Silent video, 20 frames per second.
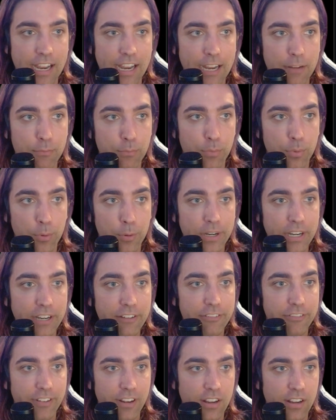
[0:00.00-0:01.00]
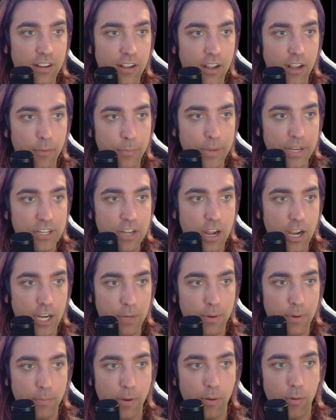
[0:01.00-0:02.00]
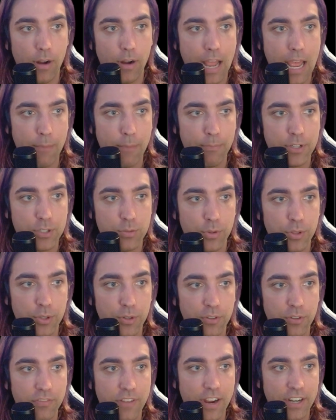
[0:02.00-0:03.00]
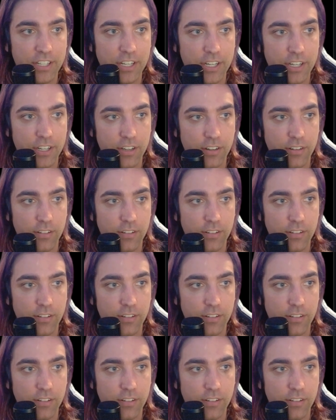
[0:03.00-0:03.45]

In brief, a big document about what happens when they're infected.